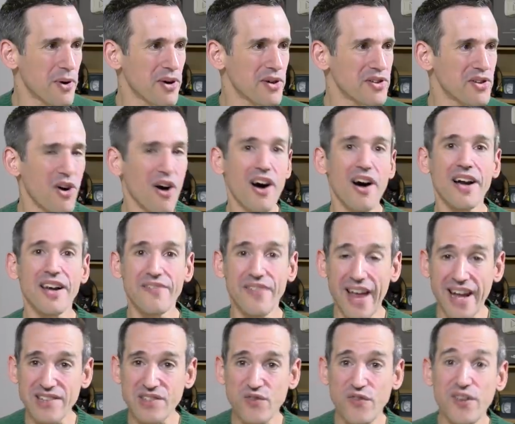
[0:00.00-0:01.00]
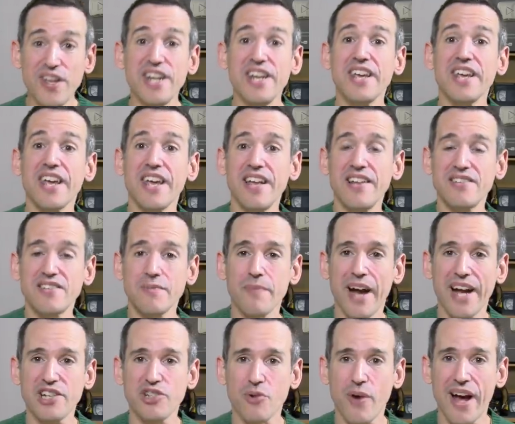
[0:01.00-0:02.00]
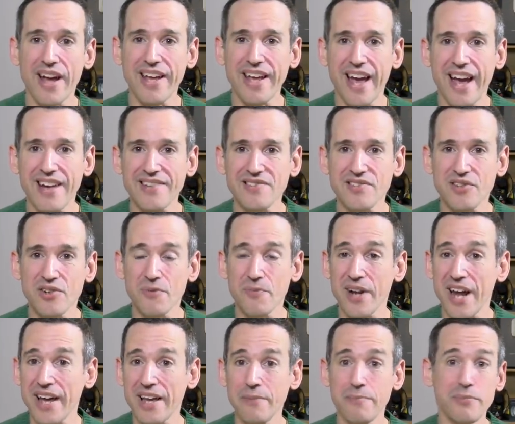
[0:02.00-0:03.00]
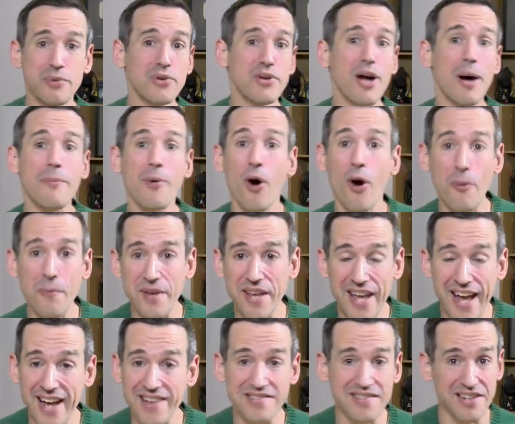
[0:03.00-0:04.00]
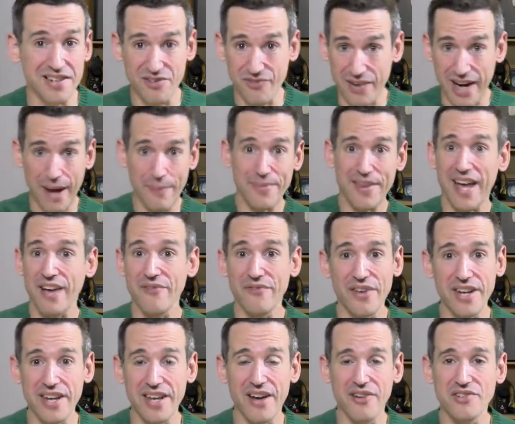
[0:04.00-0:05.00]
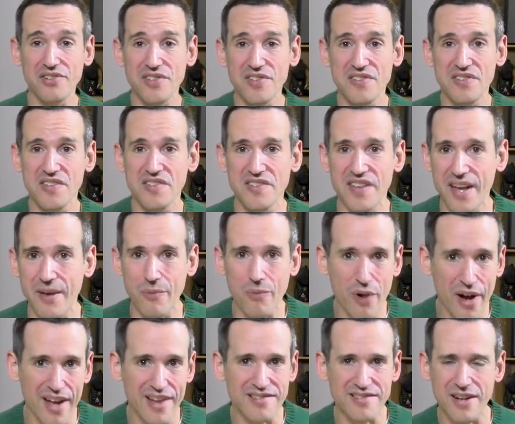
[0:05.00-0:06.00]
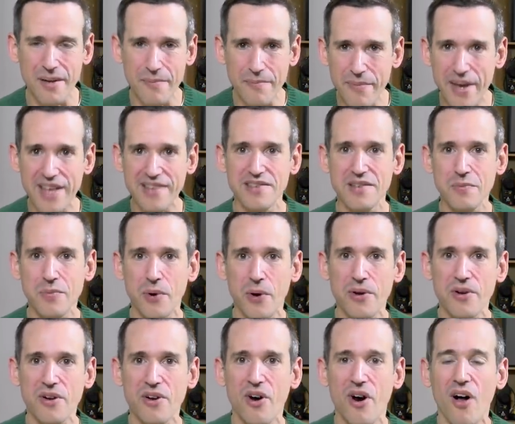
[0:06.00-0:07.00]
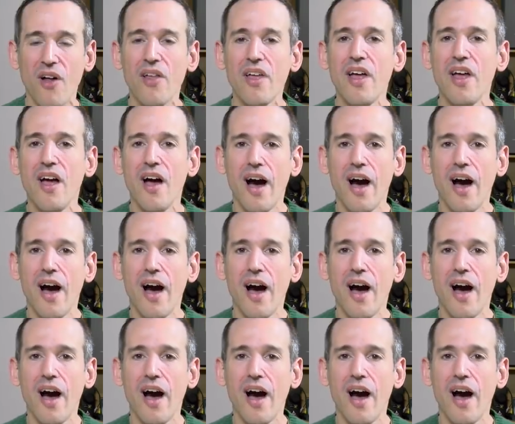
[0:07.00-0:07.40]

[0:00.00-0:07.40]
BirdDog, and that's feeding into my TriCaster, but I could boot up OBS and grab that video just the same way. It's an amazing protocol.